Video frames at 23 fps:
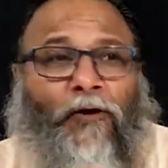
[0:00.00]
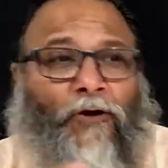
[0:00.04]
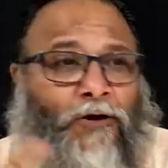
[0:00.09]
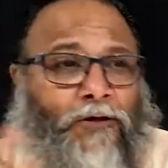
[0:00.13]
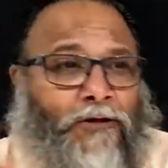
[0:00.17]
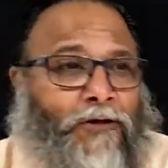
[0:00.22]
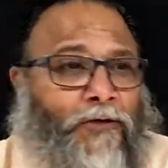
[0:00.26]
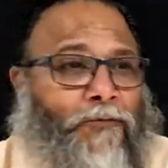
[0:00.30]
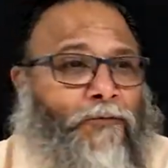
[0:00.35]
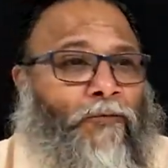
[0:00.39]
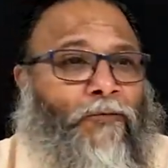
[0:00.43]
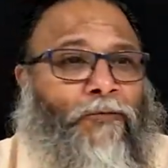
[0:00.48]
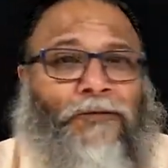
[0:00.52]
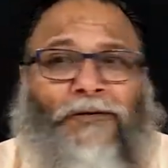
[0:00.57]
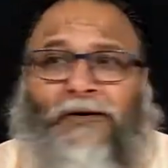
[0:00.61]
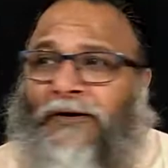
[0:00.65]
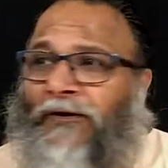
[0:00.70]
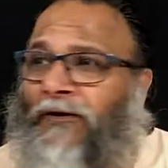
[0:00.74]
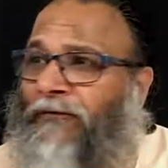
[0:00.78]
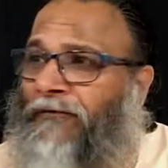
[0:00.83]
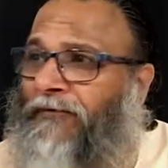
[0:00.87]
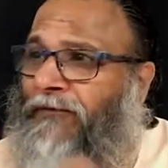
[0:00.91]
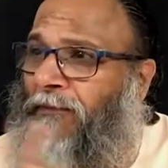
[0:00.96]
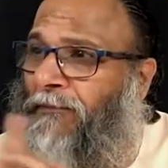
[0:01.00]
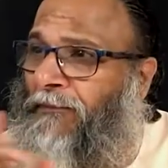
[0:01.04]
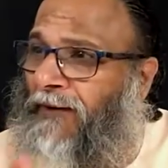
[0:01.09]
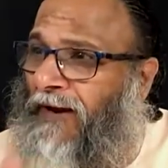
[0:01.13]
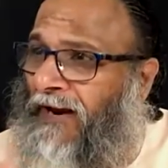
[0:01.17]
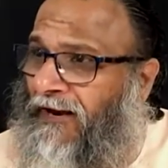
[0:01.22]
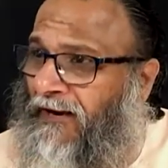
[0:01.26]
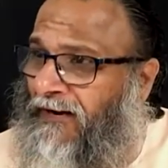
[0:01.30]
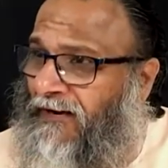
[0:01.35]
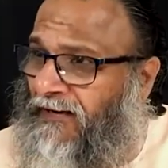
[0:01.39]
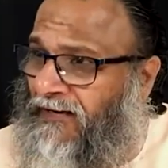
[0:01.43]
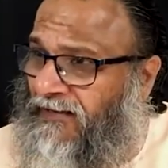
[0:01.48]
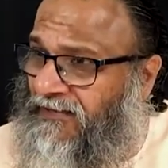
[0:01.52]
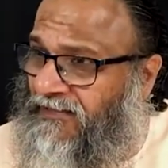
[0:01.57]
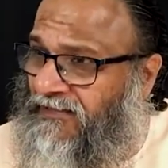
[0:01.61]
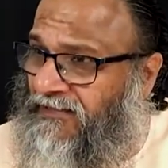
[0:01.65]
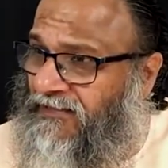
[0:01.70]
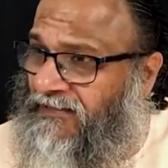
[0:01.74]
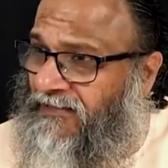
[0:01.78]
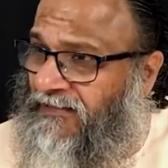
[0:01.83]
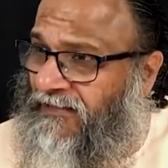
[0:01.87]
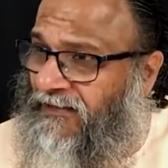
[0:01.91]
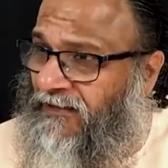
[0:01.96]
all the movement of the
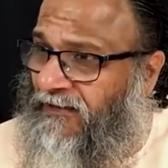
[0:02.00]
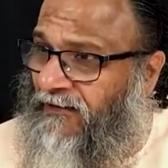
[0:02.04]
planets.